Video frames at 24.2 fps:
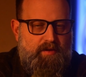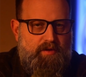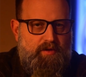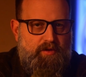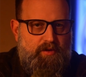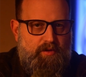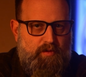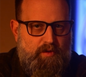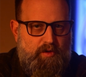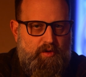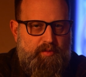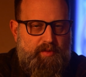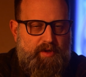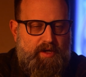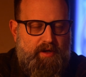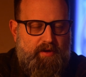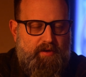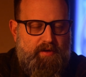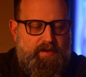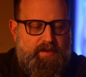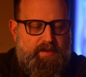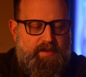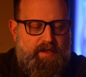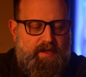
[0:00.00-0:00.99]
group
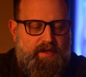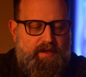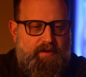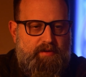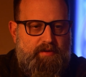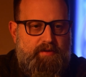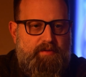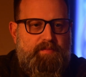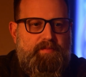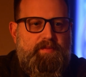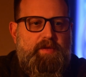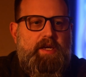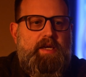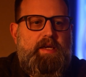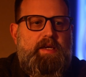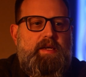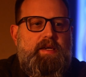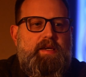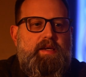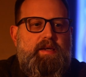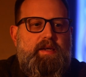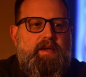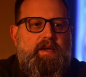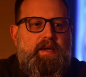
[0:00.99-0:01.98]
here in town,
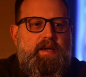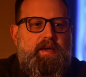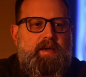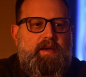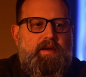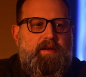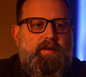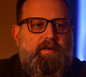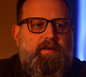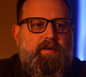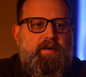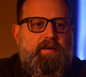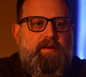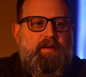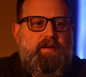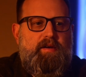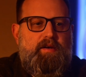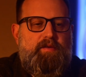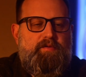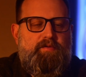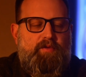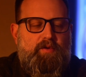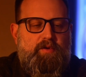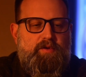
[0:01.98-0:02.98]
and
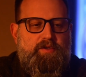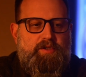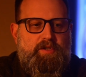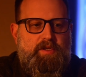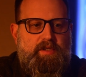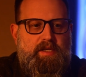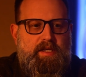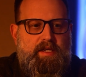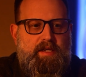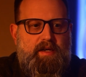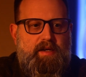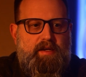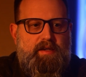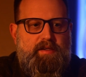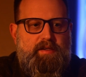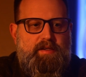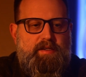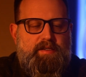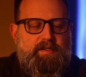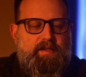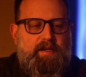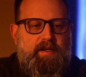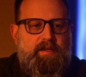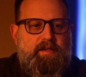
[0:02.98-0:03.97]
unfortunately I
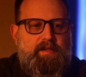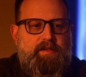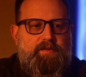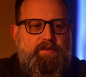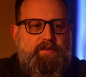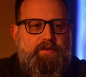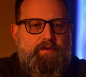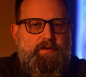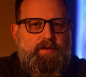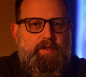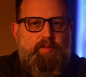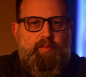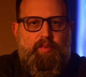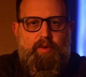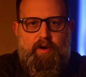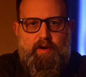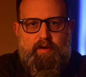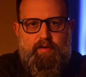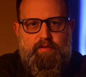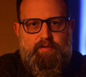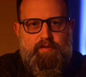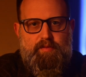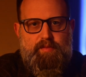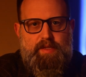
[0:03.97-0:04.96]
decided to
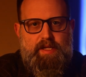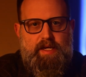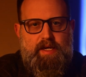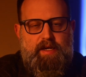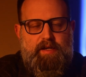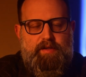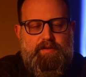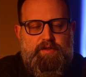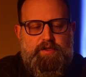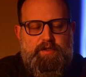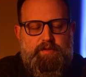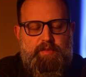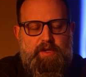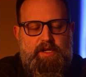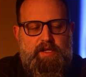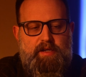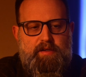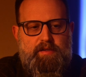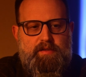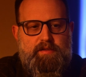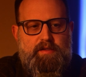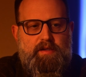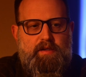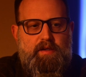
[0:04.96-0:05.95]
depart from that just
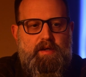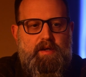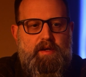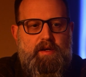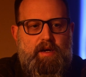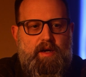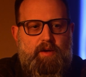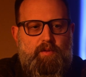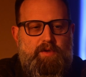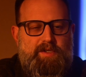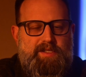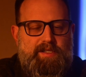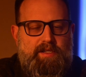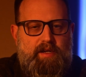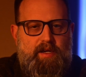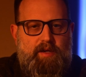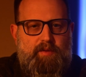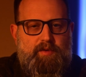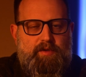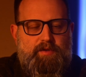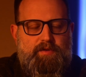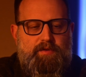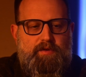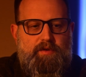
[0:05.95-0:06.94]
because I wasn't
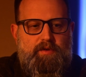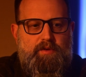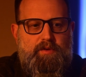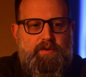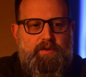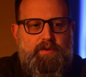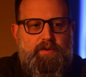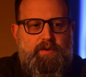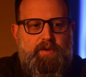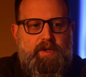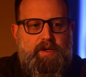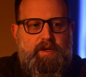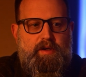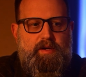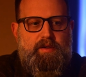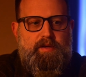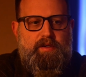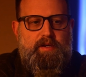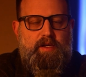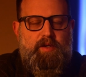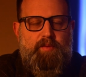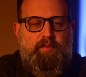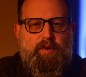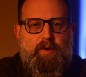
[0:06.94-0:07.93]
able to
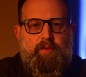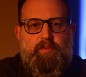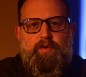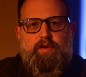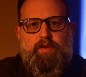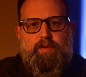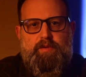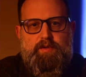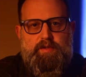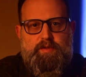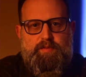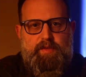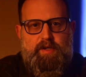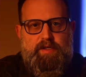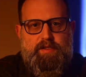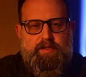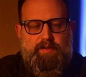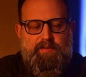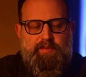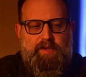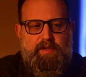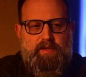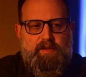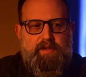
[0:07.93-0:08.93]
keep up with the
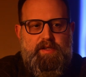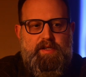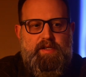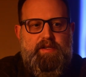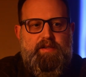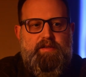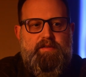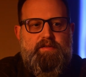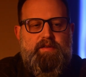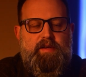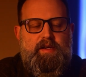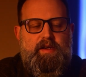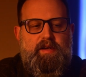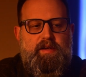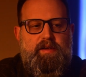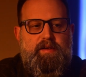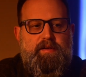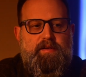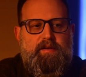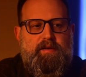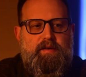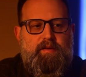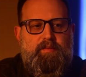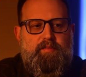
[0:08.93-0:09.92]
responsibilities
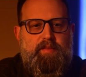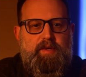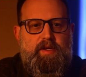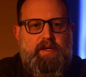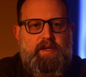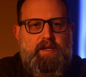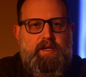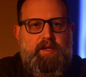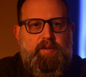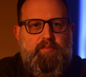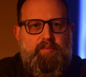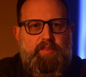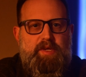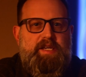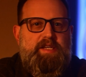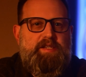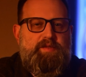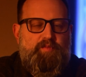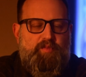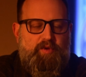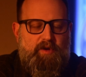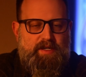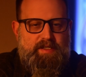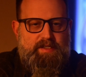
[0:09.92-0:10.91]
and be as
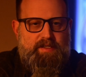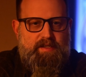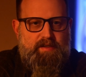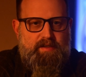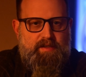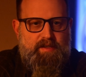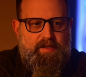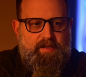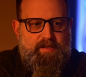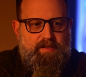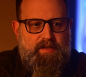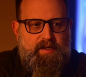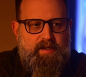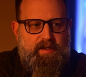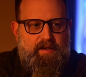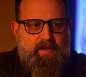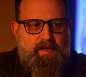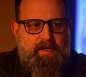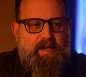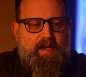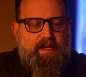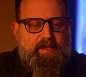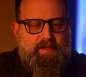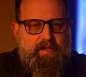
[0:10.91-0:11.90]
present as
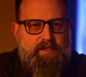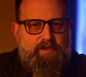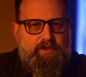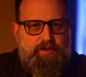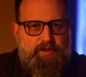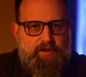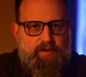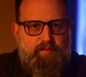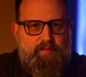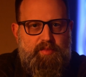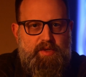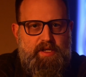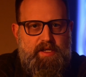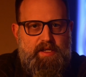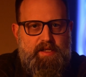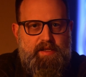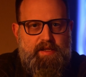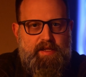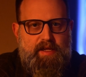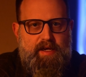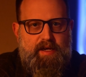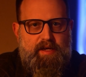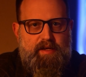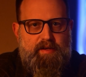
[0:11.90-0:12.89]
I should be
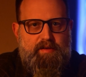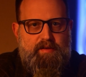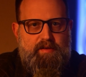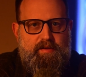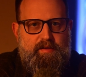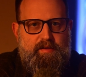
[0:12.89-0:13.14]
in that